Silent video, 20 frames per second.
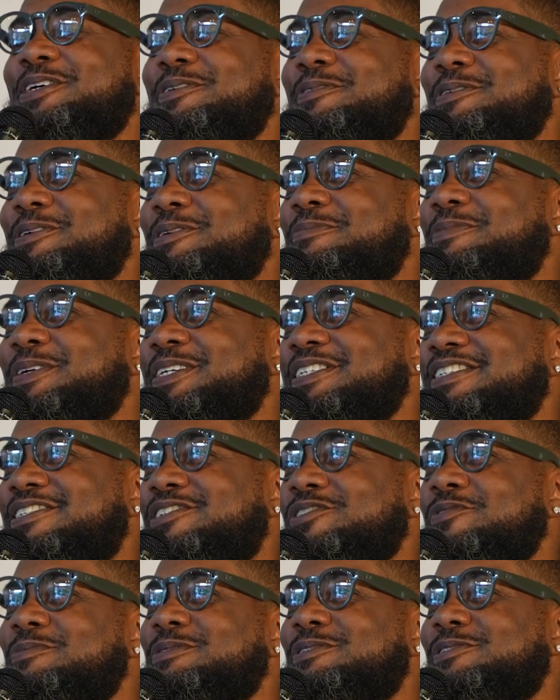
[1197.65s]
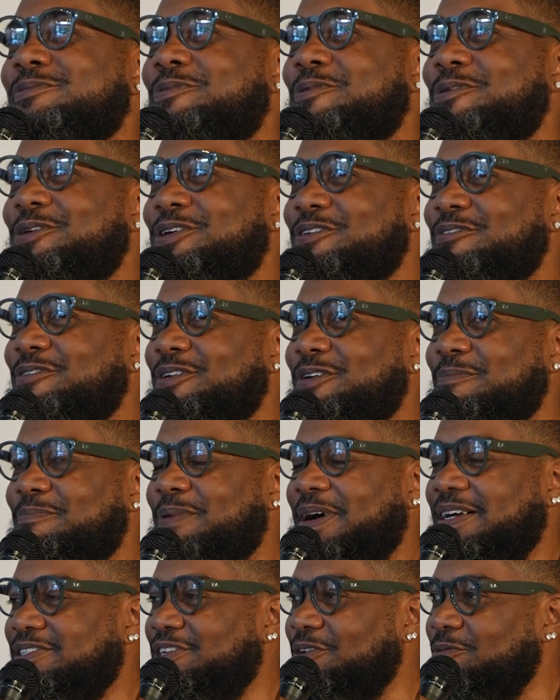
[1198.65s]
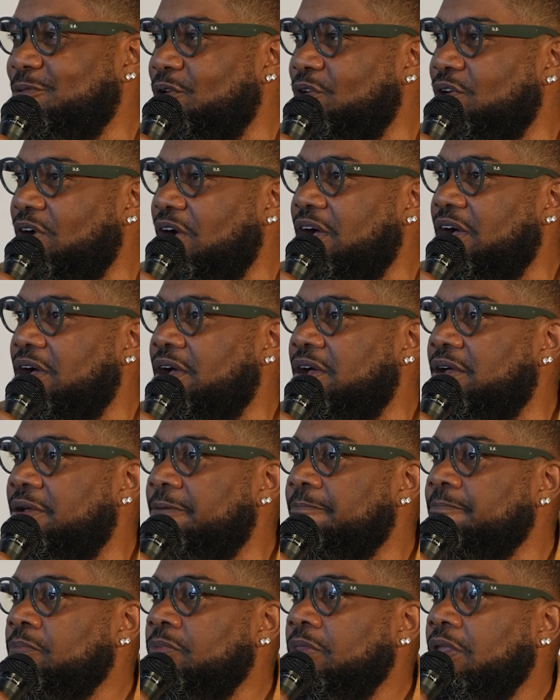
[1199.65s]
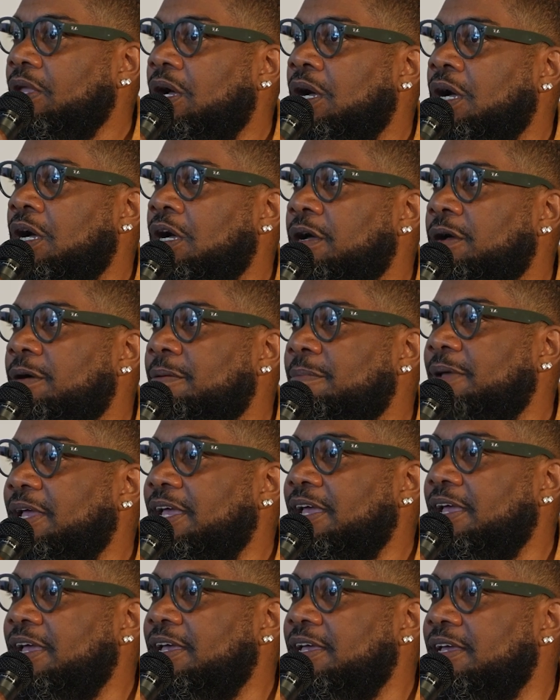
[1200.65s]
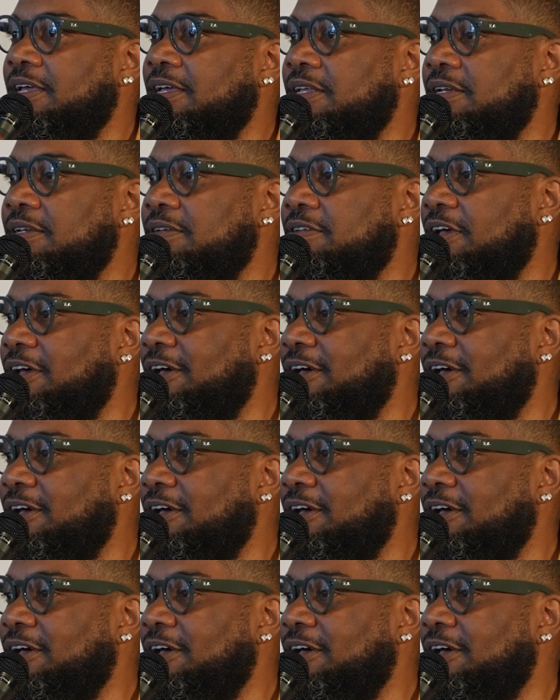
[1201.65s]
have oh, super supportive of Pata Roja, um, and um,